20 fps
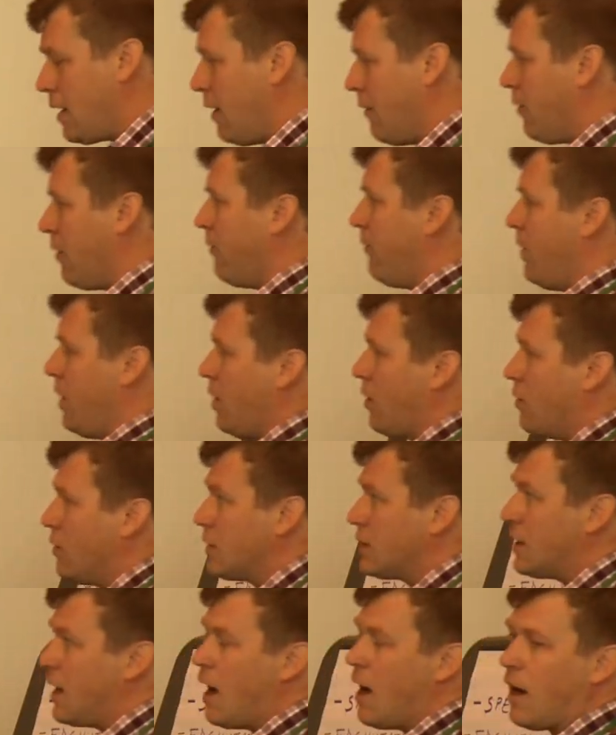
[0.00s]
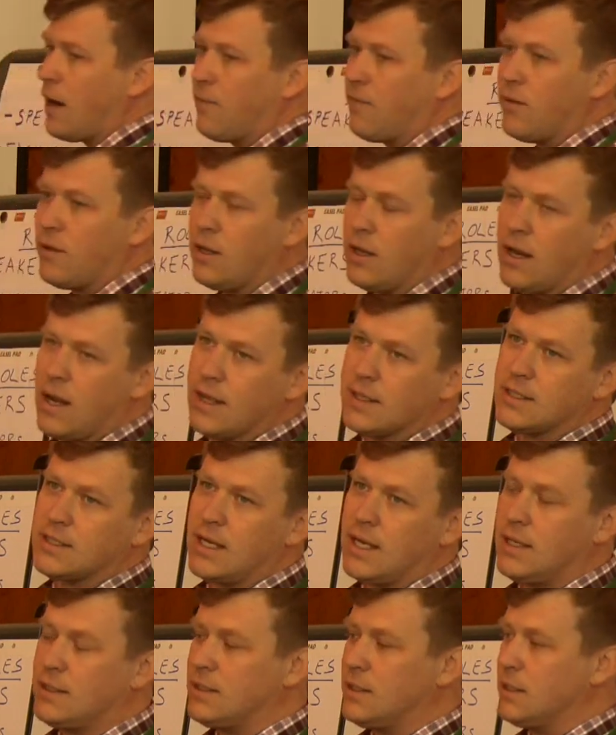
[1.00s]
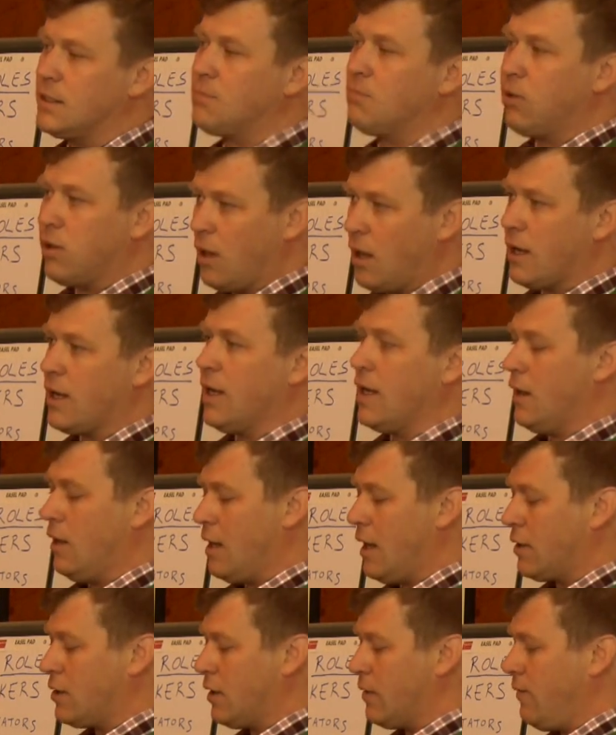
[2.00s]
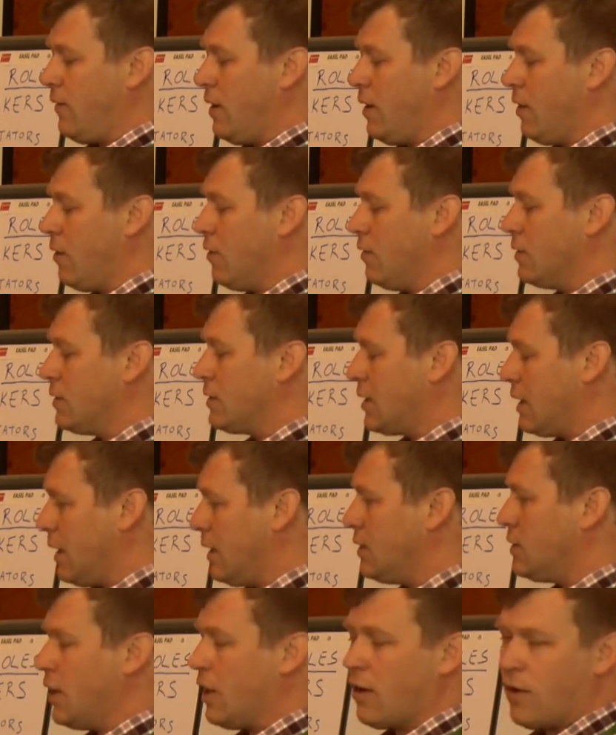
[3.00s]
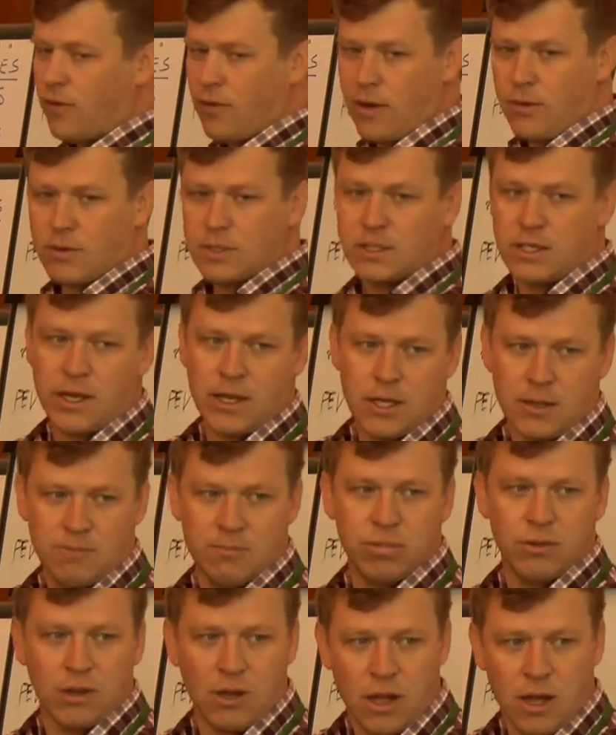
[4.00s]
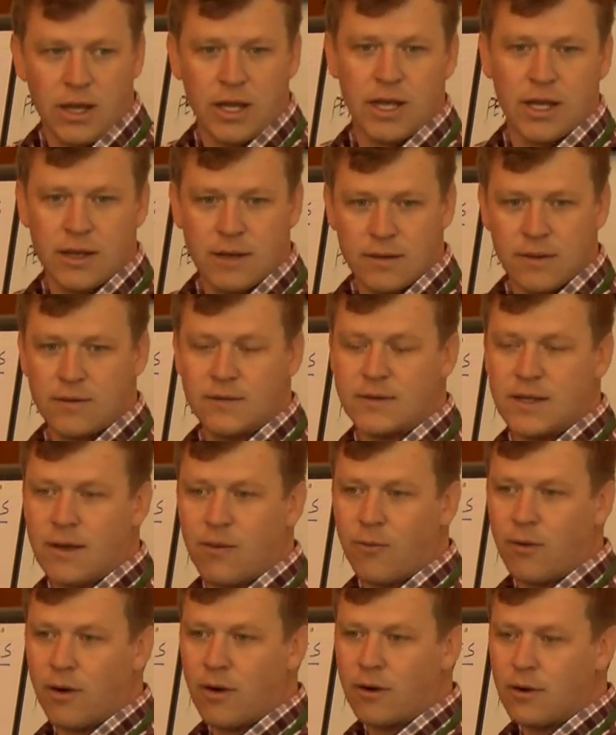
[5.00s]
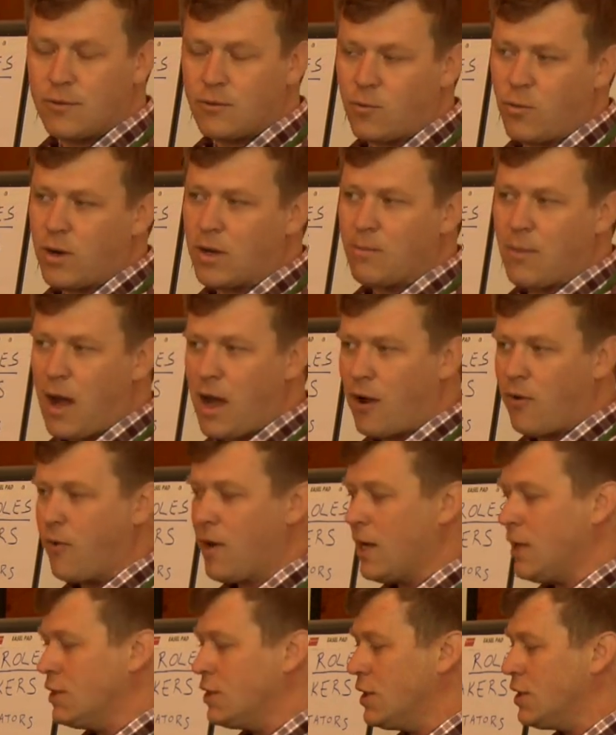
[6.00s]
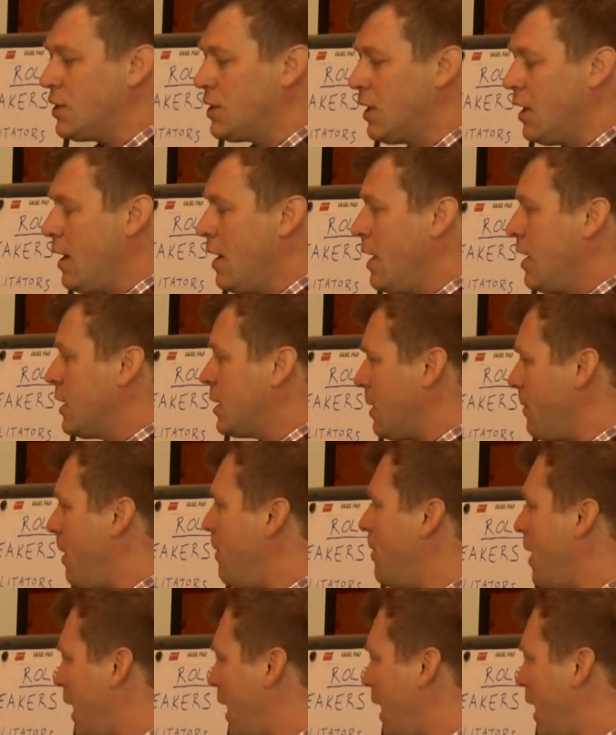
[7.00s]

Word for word: of the vehicle stock for the United States is plug-in electric vehicles. In general, they were studying plug-ins that were 20-mile range-ish, so maybe